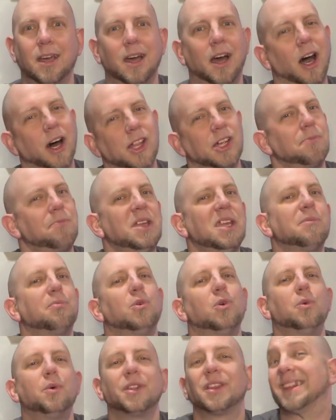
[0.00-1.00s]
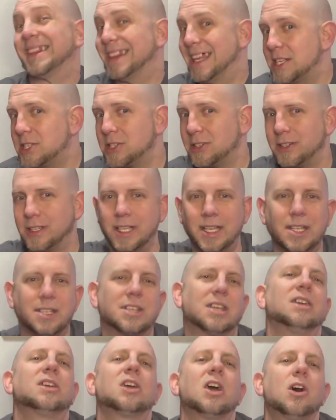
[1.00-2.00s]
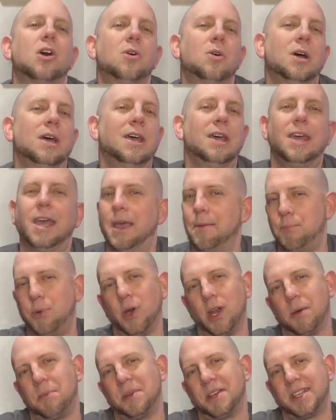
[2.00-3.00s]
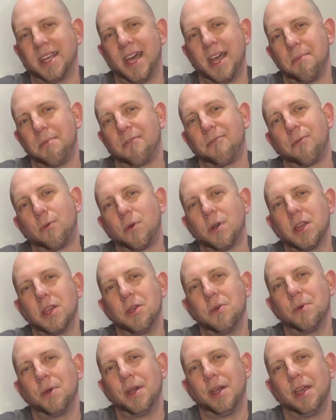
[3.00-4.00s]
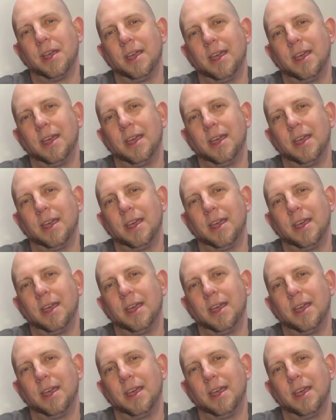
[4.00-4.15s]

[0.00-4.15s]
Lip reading: other people with lesser needs can go and put up a die before you